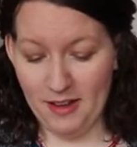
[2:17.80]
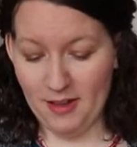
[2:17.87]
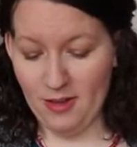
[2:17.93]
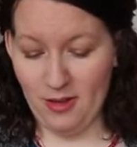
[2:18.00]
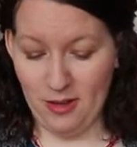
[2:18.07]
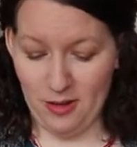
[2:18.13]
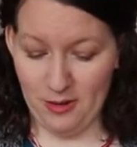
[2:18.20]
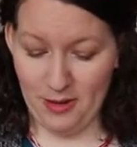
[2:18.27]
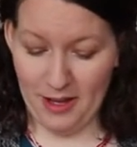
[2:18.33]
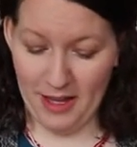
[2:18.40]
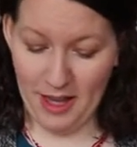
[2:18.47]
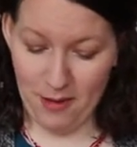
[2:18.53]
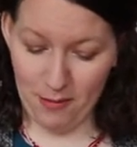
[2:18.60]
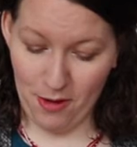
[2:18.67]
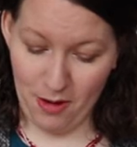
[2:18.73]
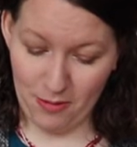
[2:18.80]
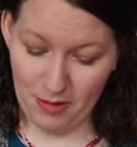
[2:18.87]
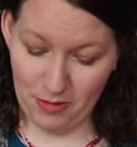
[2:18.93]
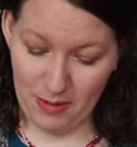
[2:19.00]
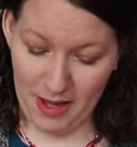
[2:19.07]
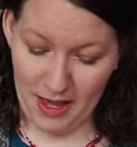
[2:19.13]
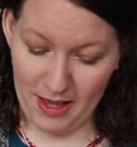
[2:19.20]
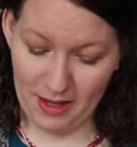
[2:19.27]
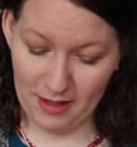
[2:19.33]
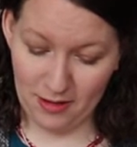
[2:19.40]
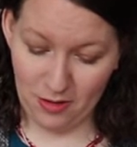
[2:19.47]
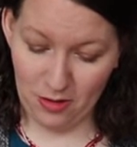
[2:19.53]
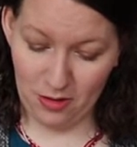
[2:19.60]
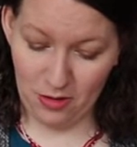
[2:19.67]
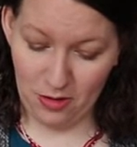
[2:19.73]
So I can't promise my egg
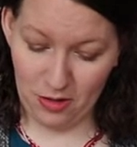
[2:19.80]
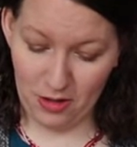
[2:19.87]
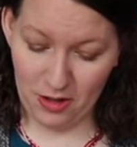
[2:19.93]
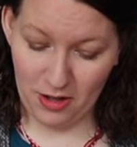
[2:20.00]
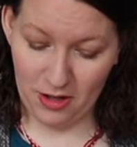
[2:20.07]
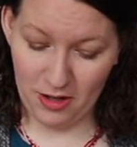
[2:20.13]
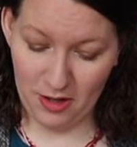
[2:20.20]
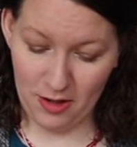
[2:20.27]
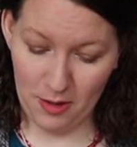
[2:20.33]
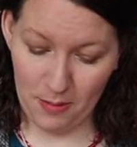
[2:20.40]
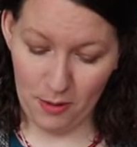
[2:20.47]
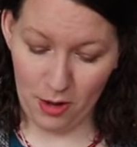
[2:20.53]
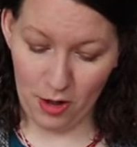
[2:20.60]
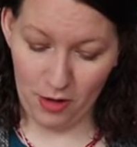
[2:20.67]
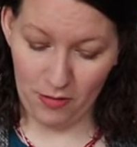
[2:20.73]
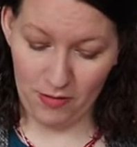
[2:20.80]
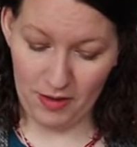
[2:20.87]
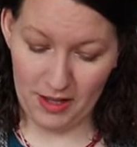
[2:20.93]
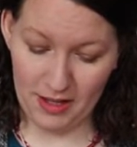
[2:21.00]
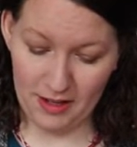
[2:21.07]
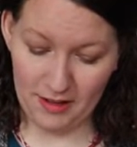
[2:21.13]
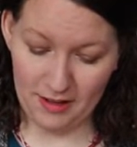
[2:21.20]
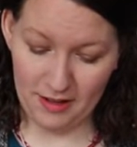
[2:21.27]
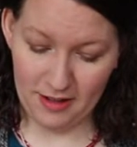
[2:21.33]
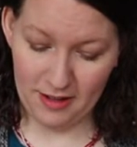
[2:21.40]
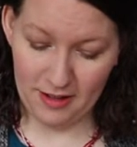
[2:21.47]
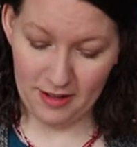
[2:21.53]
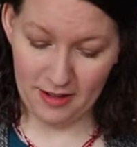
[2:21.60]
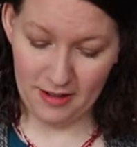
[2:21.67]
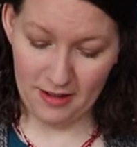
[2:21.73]
is gonna look perfect,
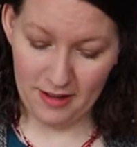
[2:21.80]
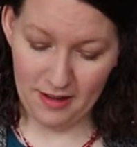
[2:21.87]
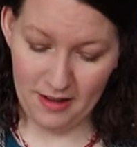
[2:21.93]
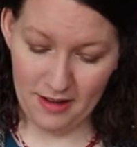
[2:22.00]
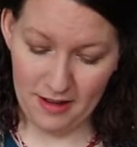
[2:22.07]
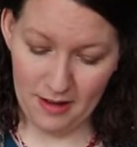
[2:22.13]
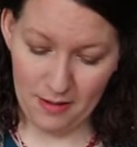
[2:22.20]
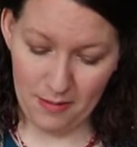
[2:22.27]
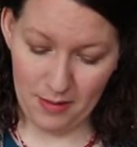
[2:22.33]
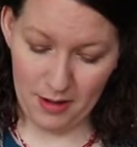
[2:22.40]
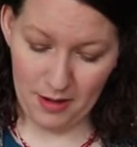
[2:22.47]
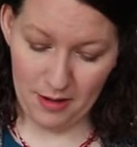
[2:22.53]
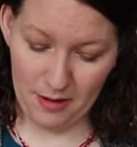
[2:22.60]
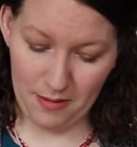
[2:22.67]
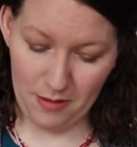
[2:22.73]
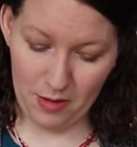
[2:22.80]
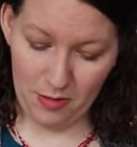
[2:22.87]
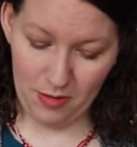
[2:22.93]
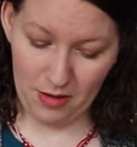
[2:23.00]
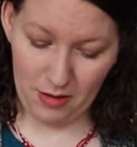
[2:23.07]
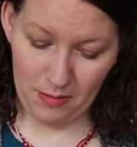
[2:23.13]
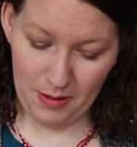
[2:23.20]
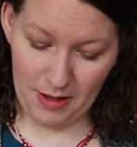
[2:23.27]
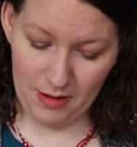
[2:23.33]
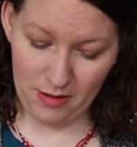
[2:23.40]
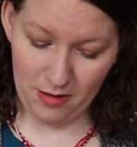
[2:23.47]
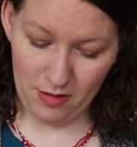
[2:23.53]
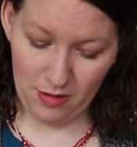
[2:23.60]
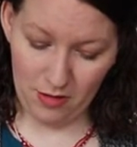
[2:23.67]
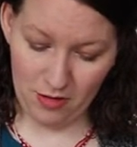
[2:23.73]
but I'm using
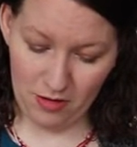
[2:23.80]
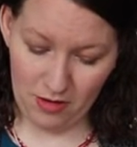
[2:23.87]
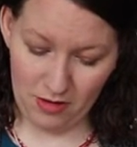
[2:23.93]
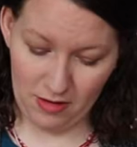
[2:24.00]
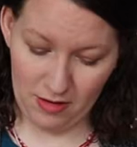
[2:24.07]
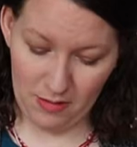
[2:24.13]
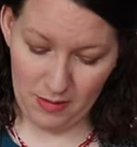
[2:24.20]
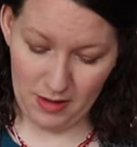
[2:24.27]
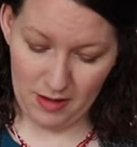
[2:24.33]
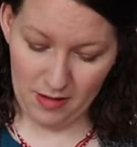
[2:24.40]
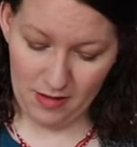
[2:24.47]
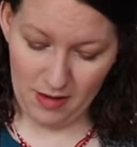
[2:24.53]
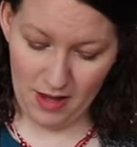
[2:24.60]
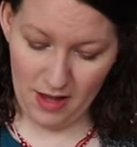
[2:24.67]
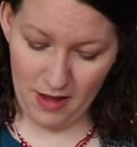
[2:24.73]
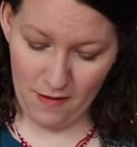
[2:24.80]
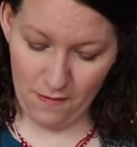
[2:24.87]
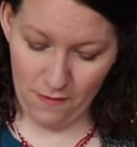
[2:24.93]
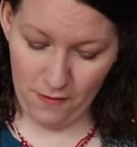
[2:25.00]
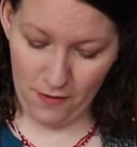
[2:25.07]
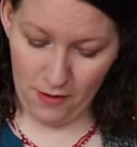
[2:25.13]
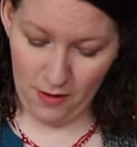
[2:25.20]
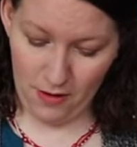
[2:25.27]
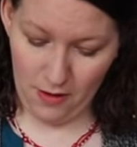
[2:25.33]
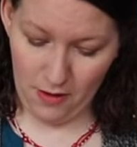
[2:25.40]
pencil just to be safe.